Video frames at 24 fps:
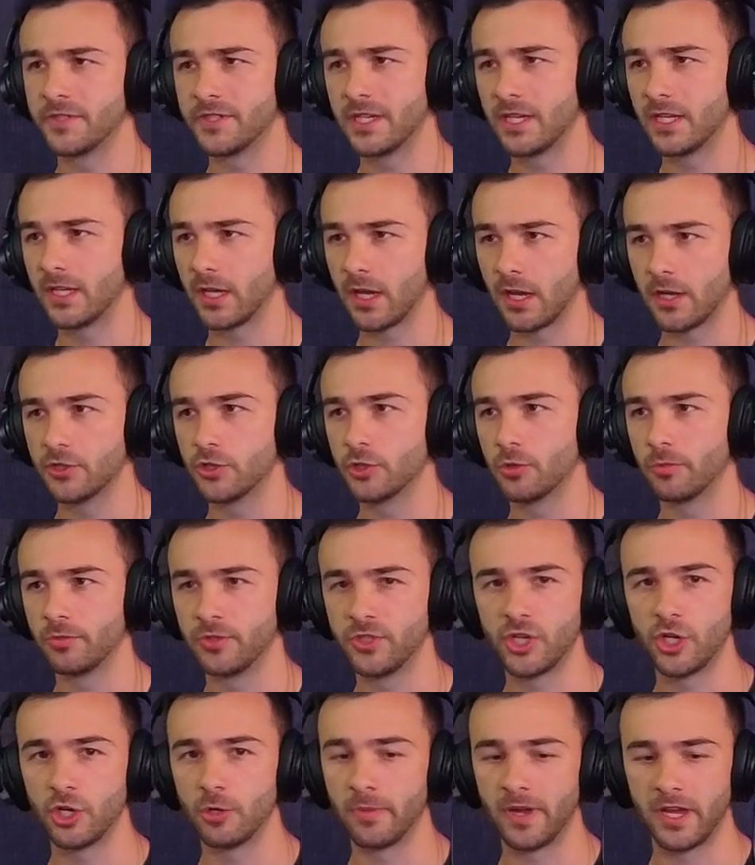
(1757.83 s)
State guy,
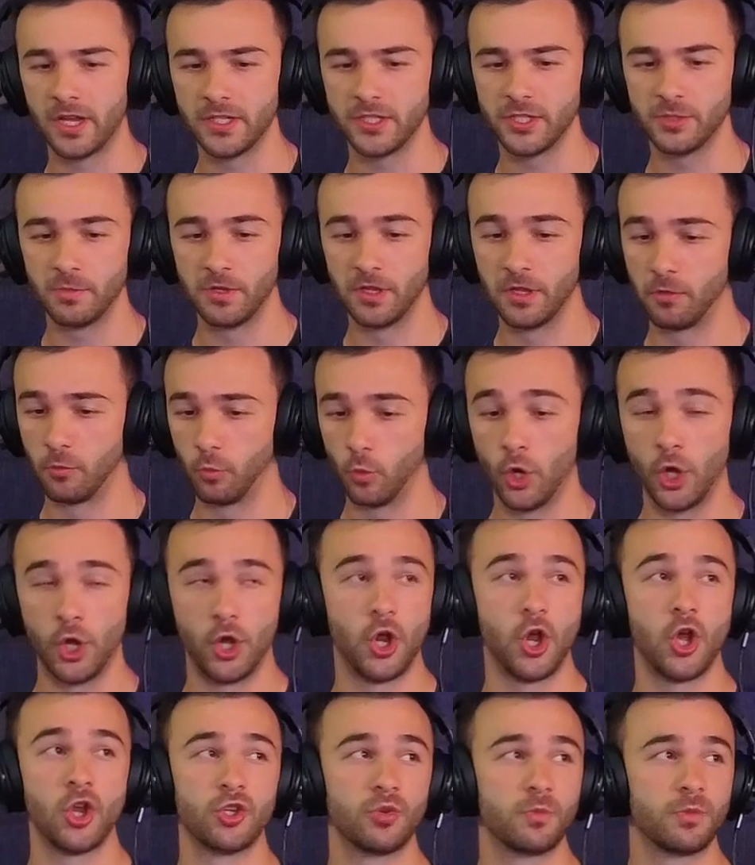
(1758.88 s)
Jeremiah Smith,
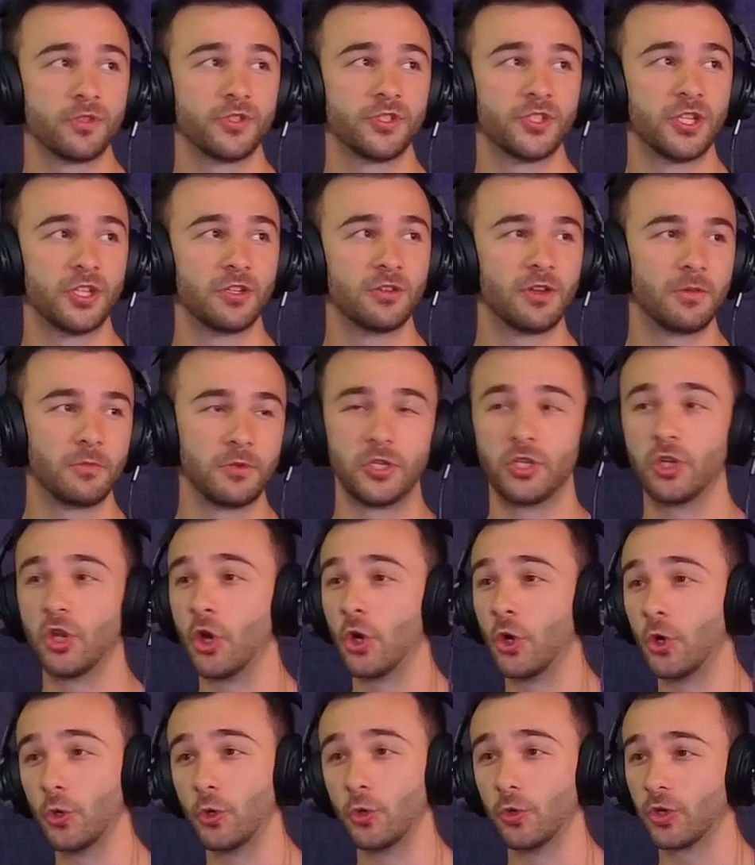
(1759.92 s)
100%. I mean,
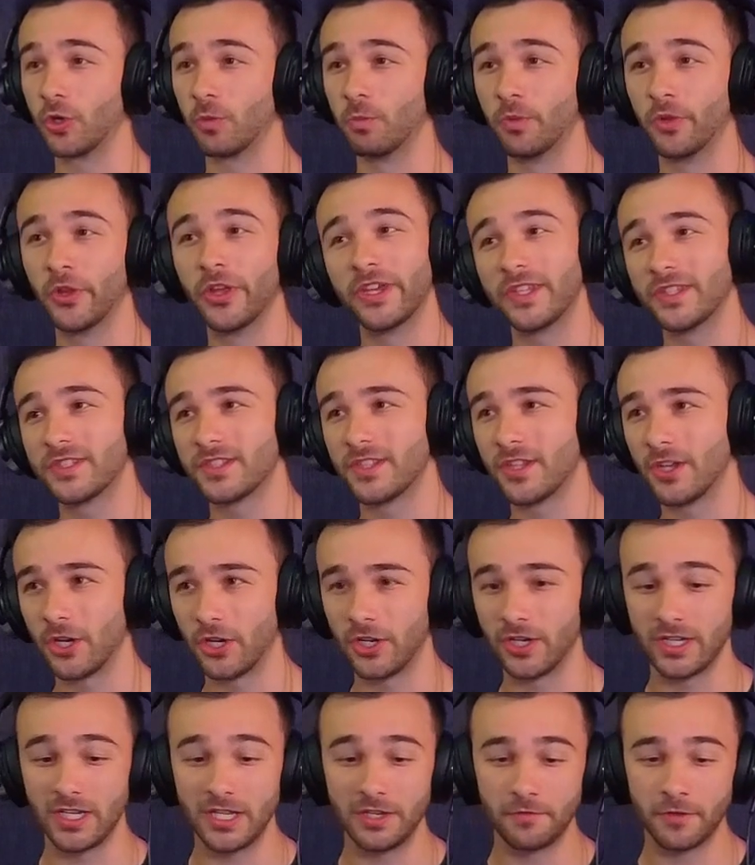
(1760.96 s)
no complaints
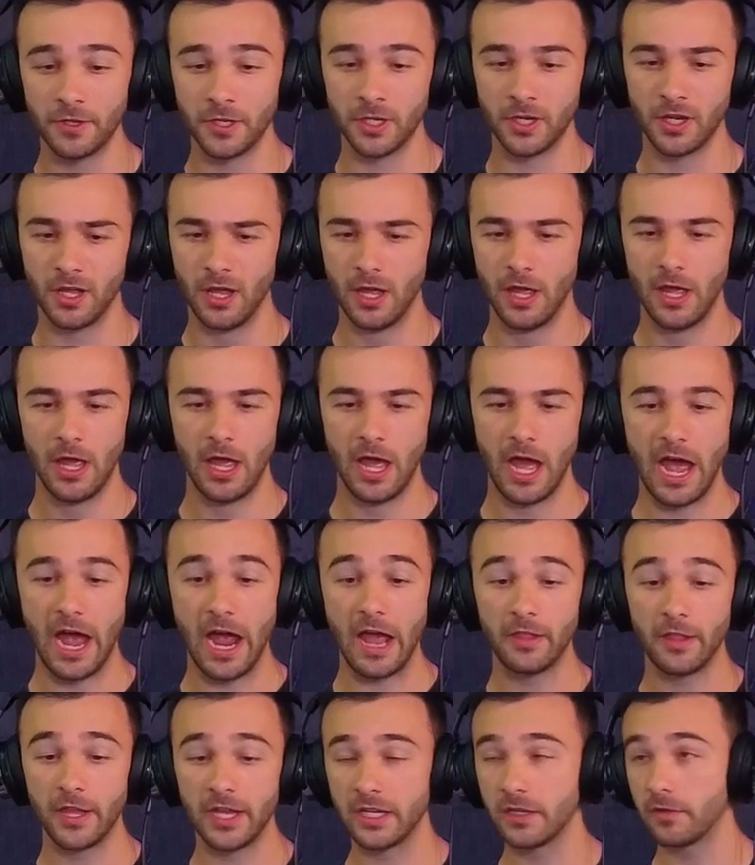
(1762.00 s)
there. And even
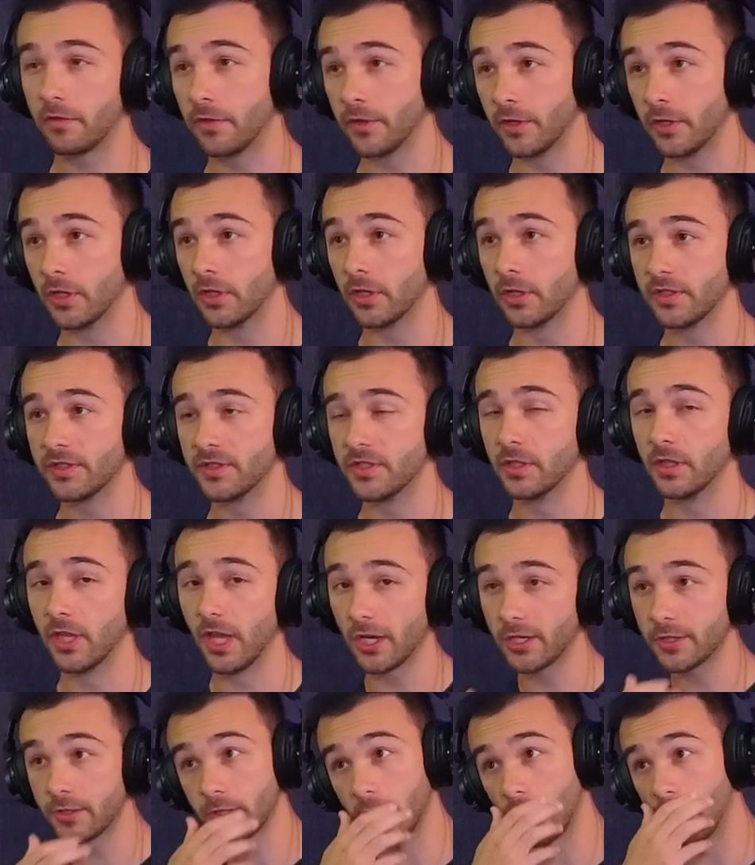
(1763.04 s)
I like the
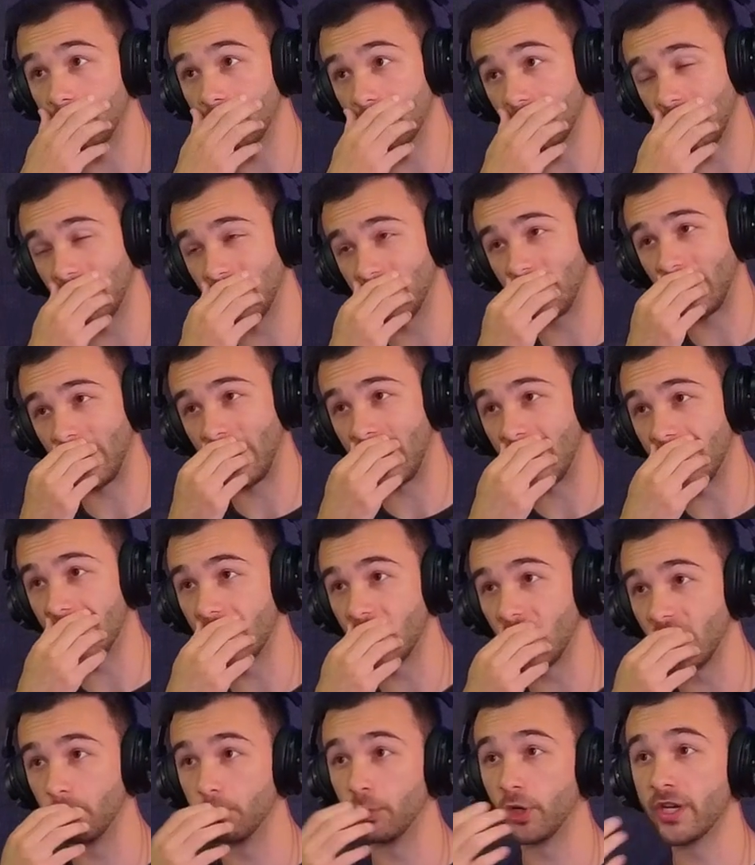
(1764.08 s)
deluxe cover. They've
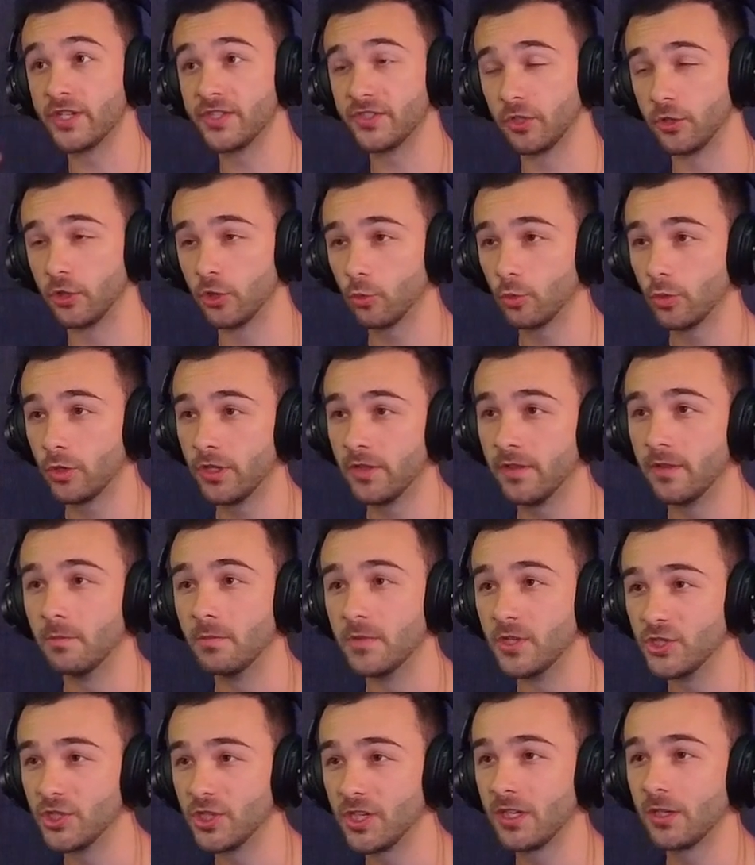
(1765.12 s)
got Bryce Underwood, the
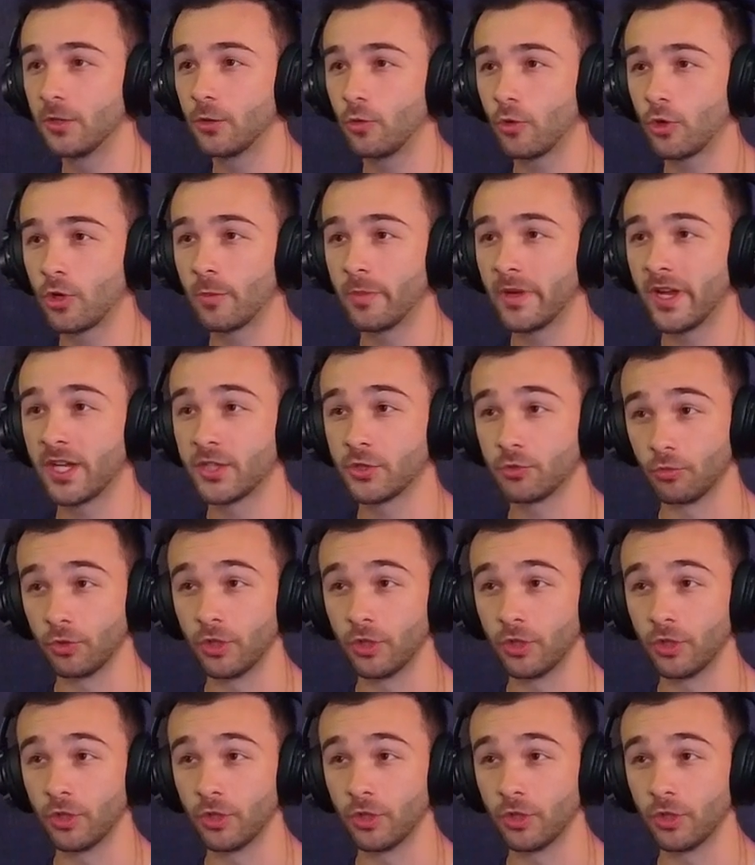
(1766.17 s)
Michigan quarterback's